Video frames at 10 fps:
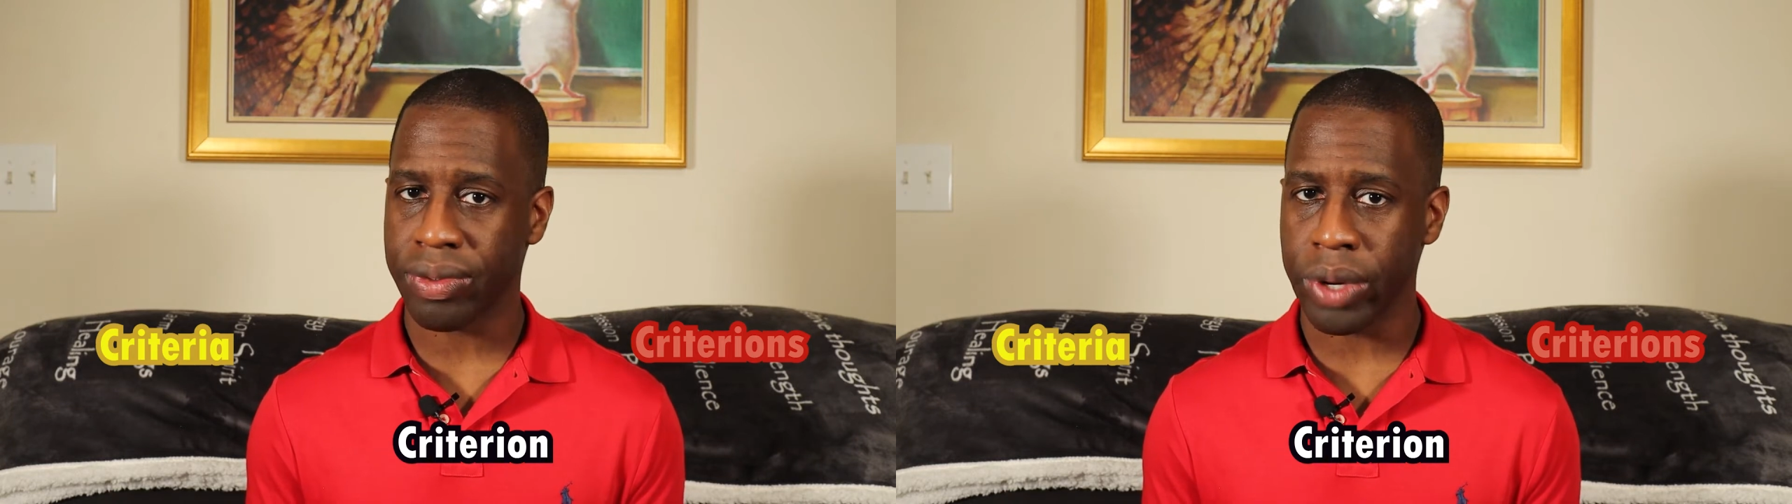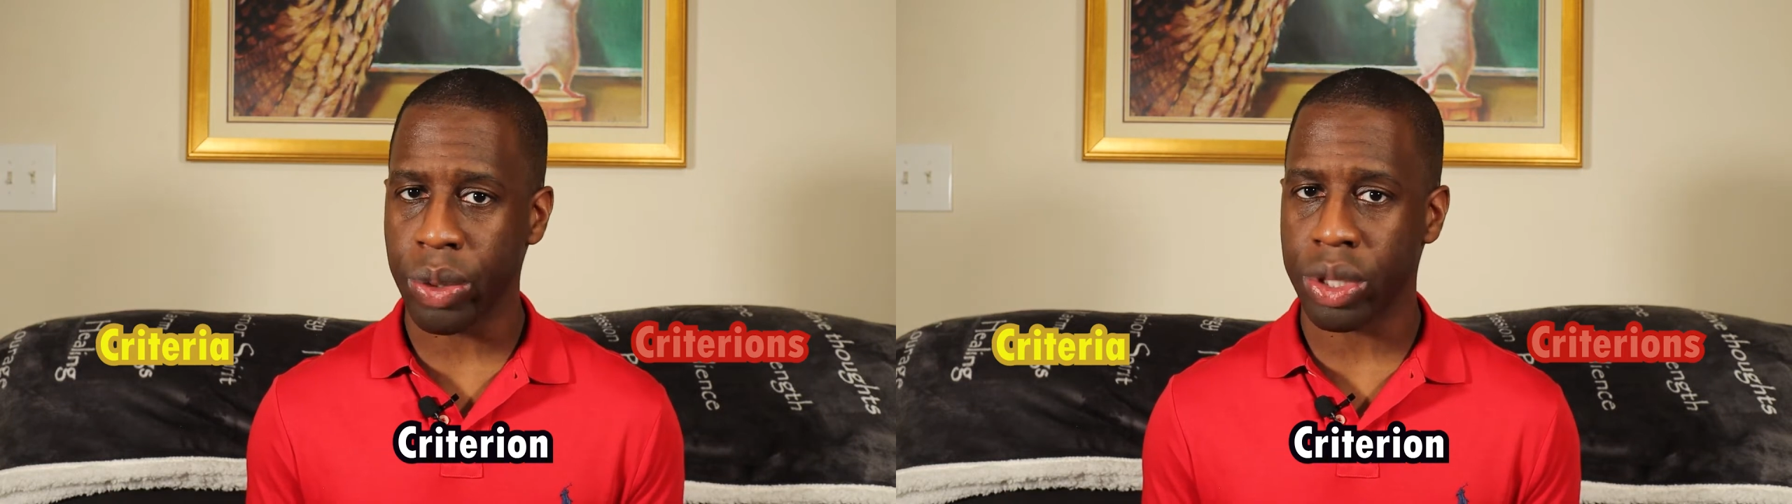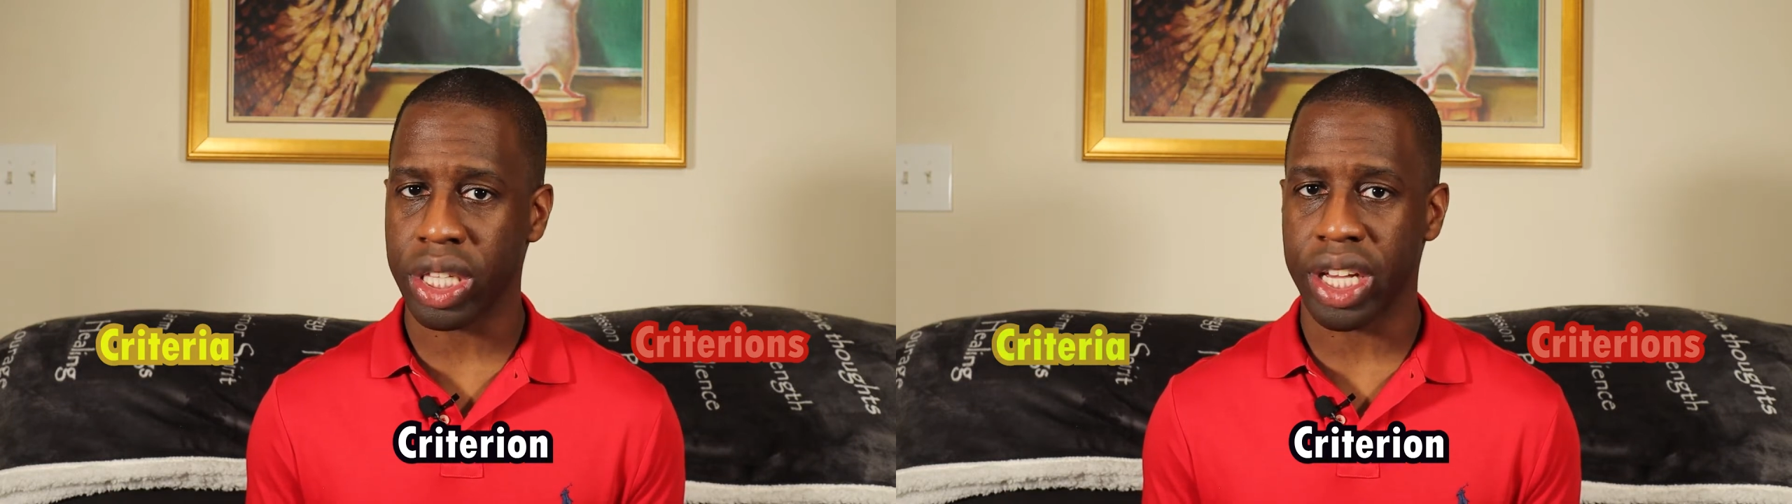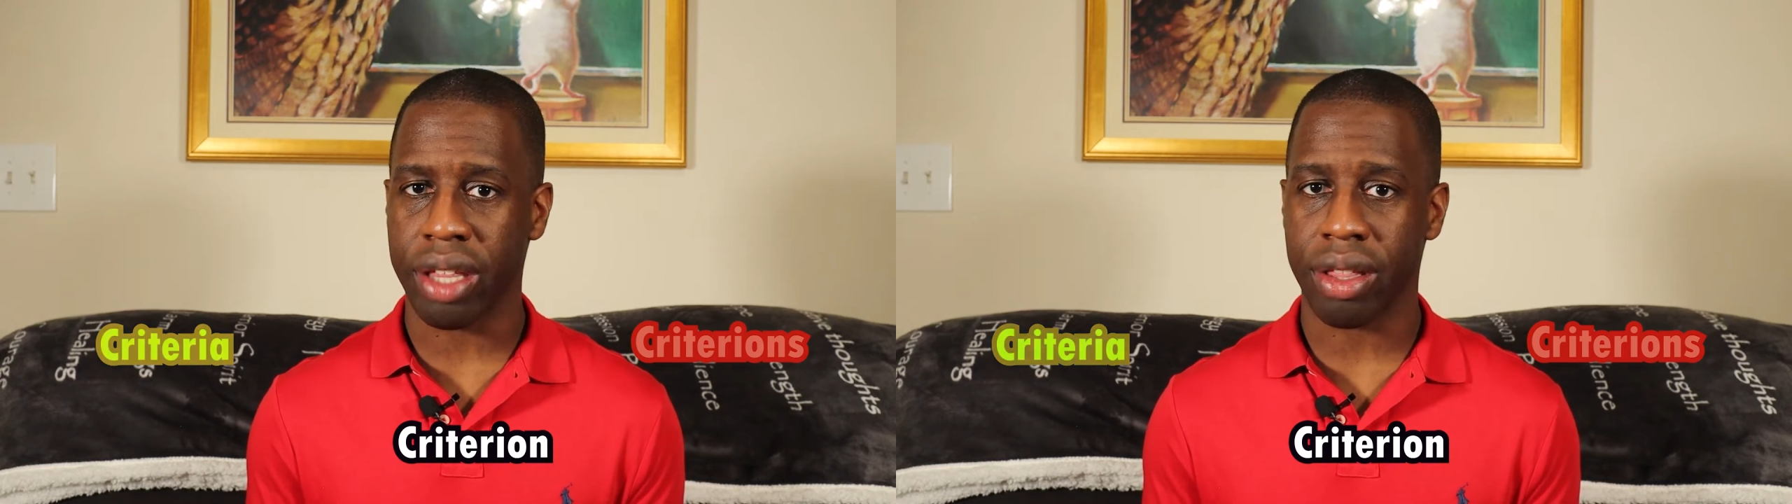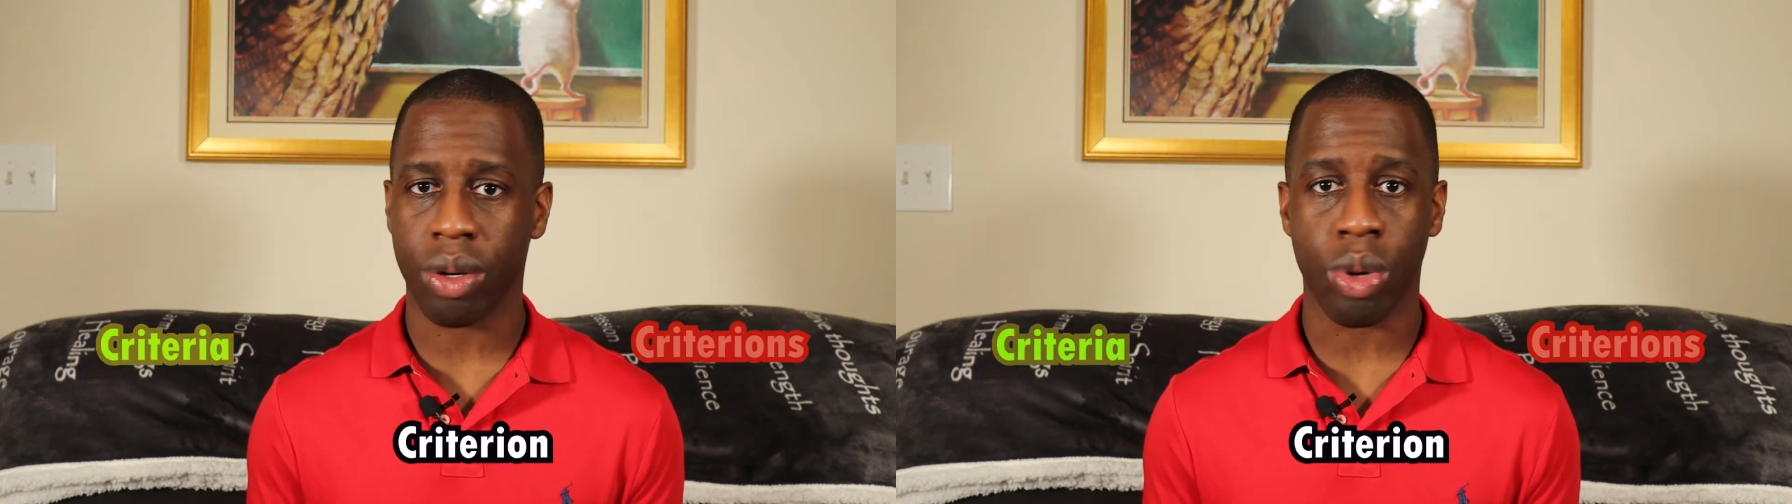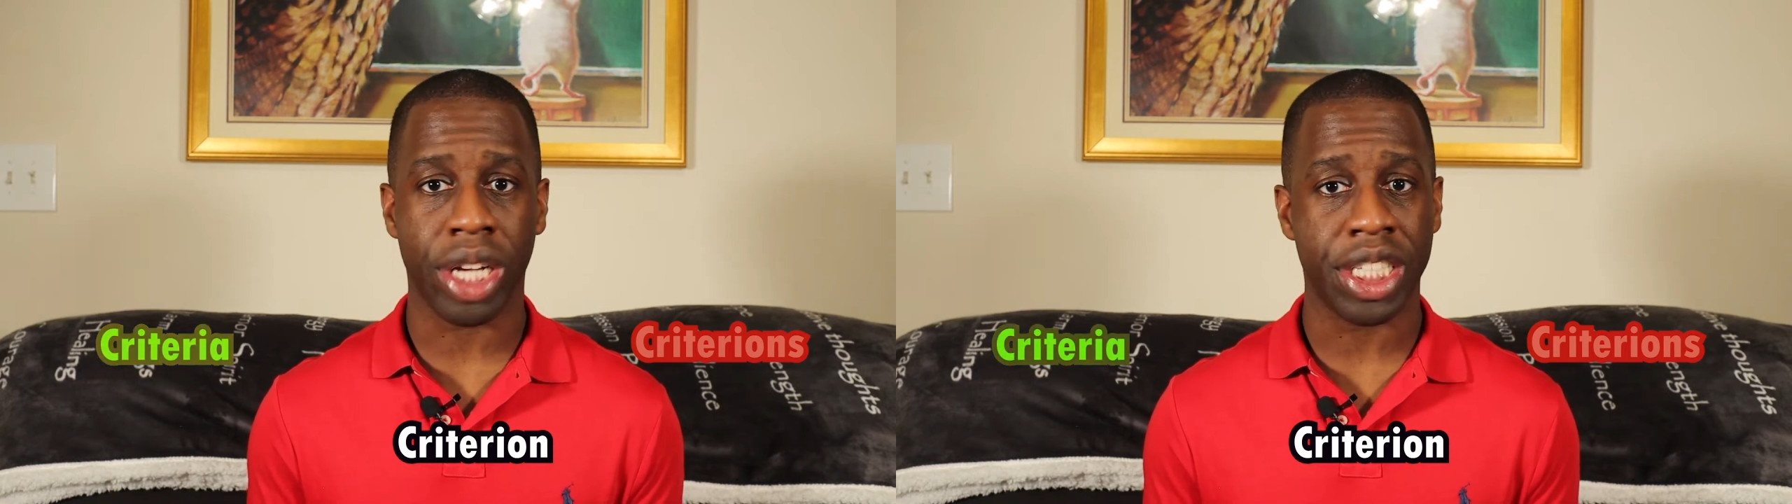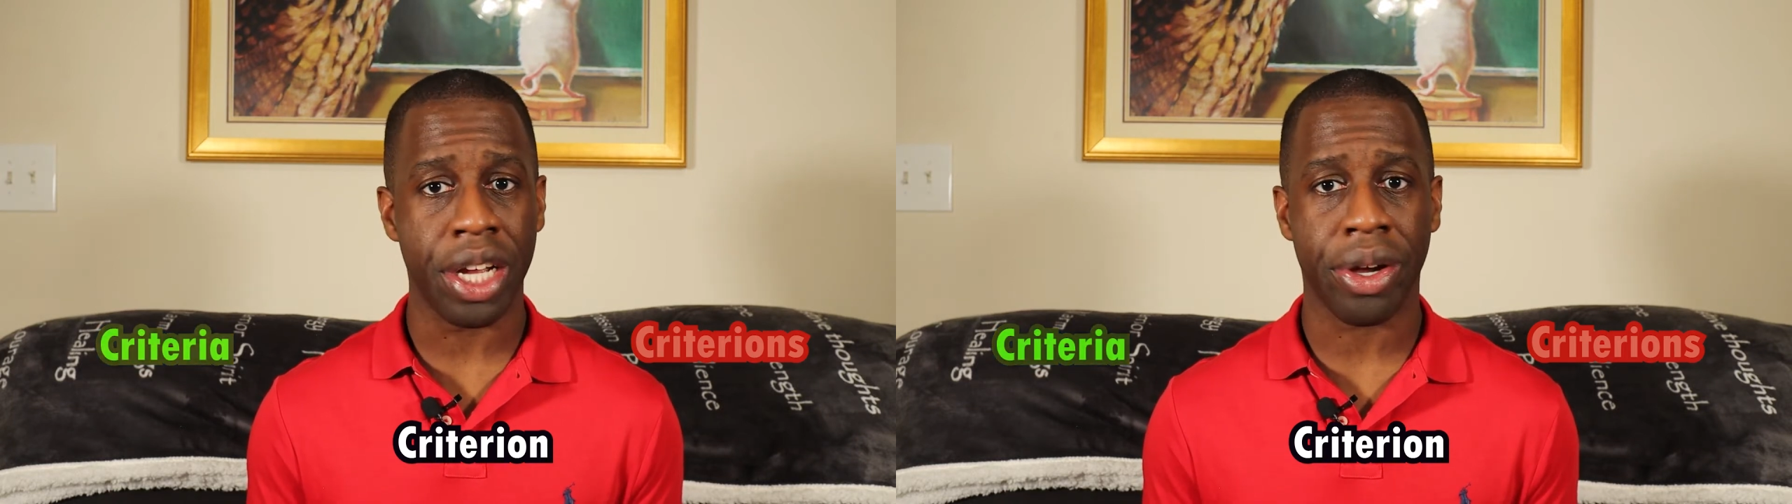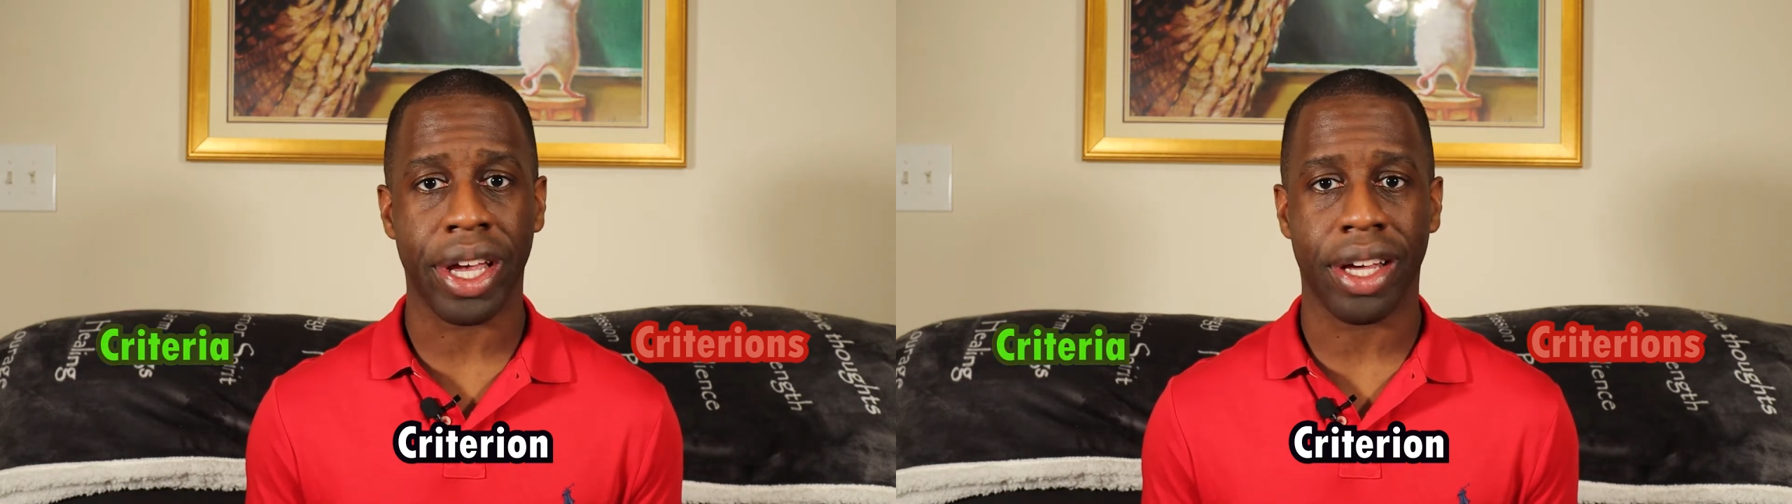frequently than
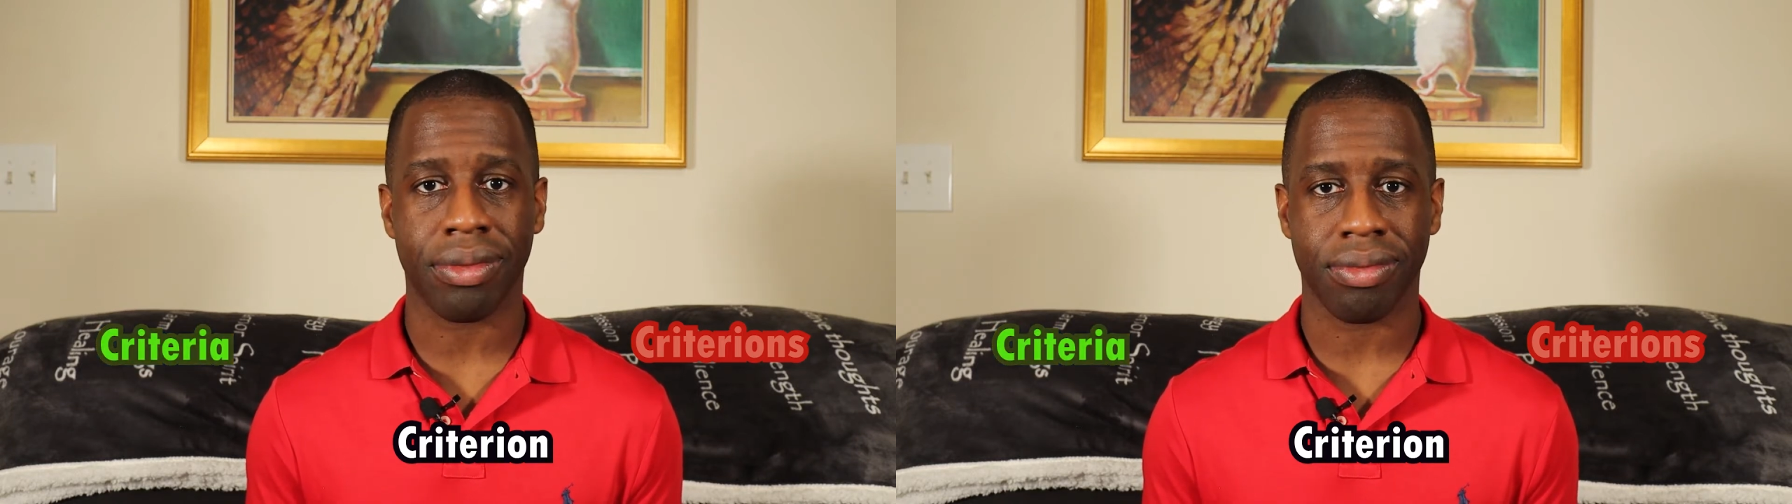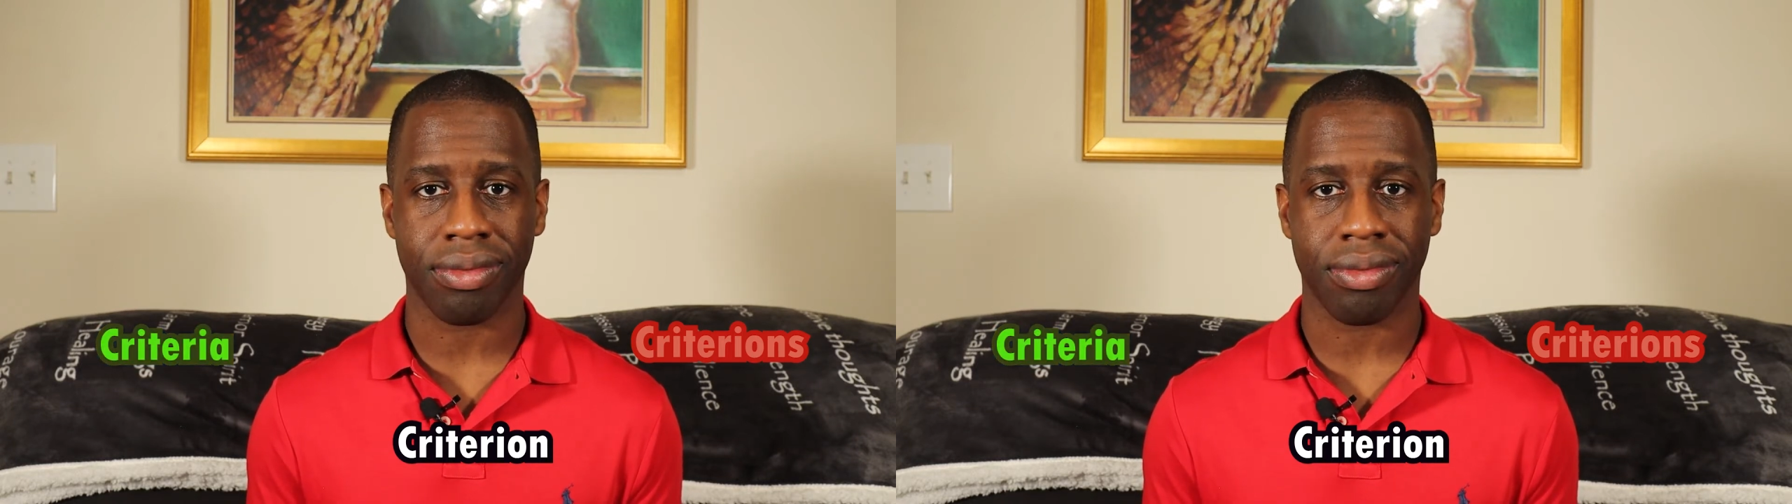criteria.